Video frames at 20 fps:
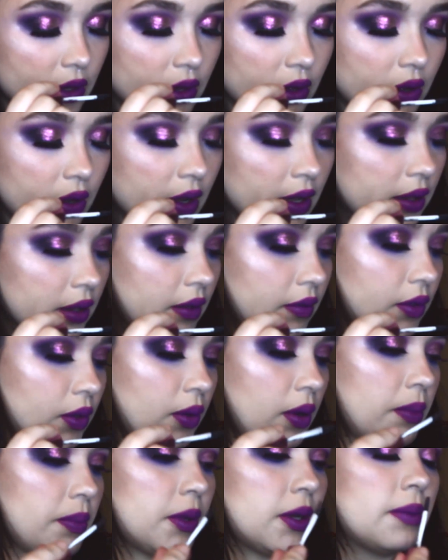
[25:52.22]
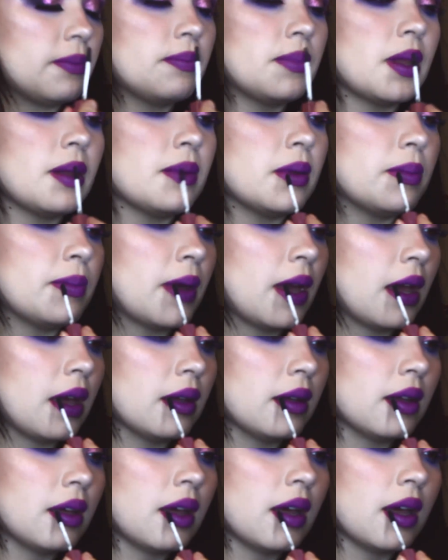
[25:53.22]
Oh, I love the way Baby
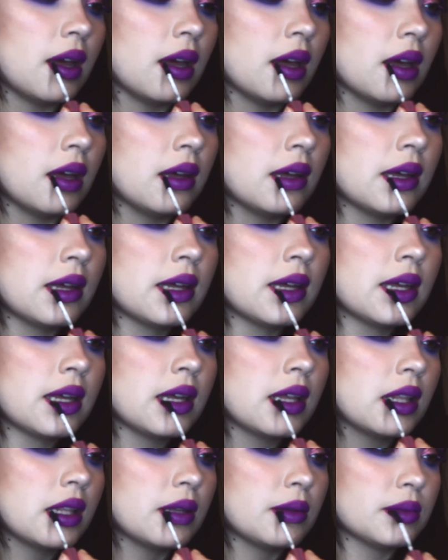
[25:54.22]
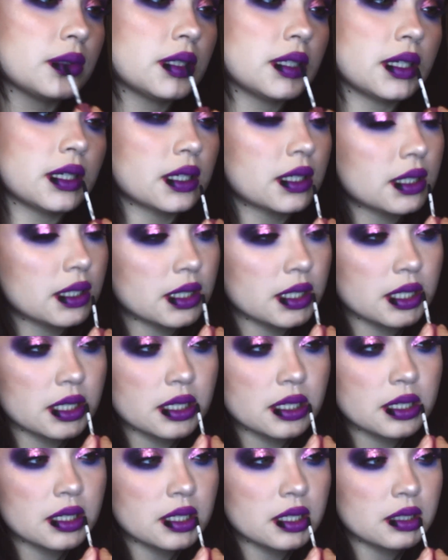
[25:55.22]
Bat uh, lipsticks
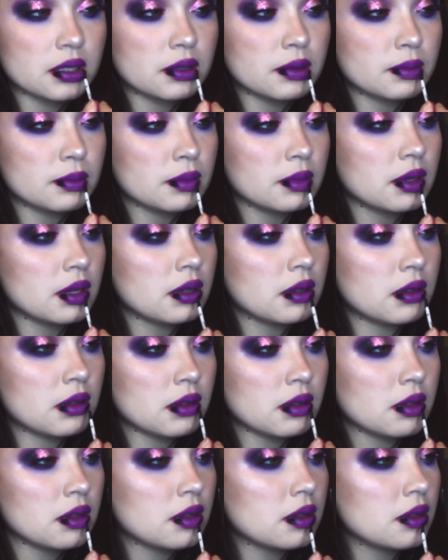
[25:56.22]
smell.